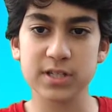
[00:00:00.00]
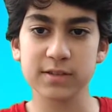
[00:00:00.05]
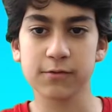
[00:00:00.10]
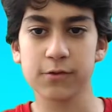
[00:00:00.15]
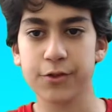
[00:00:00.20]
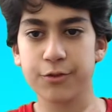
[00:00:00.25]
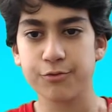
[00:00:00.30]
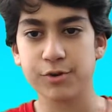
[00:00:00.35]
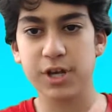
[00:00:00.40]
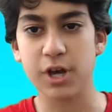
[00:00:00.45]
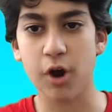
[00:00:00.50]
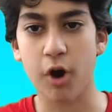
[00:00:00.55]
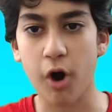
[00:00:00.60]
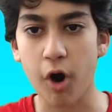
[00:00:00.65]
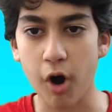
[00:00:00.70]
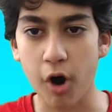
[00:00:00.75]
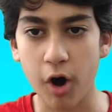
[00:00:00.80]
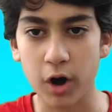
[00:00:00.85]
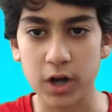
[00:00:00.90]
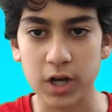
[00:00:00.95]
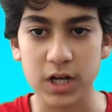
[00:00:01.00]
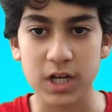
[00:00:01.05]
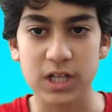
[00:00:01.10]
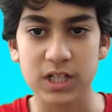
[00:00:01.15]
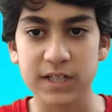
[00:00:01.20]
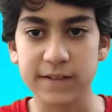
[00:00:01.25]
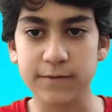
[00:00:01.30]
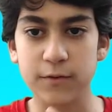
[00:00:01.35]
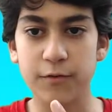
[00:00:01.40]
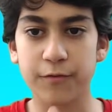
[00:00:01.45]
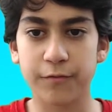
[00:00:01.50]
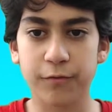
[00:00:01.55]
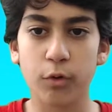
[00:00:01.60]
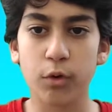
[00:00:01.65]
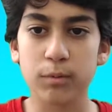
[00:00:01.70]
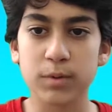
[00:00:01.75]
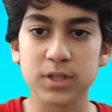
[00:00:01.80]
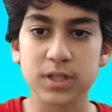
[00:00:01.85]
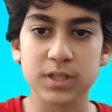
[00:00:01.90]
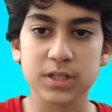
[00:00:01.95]
level 3 Hog, level
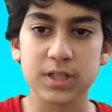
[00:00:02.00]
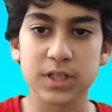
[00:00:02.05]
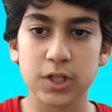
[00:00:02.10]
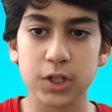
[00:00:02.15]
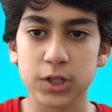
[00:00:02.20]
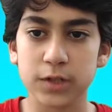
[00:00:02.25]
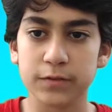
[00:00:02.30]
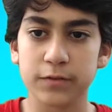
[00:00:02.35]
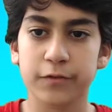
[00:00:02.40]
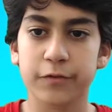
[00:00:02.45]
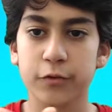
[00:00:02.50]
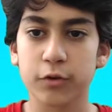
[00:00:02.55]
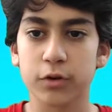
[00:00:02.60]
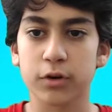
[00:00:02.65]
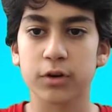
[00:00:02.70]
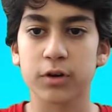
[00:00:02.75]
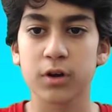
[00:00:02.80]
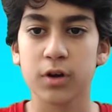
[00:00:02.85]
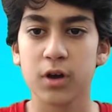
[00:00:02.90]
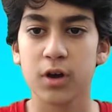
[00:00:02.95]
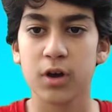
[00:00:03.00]
4 Musketeer, level 4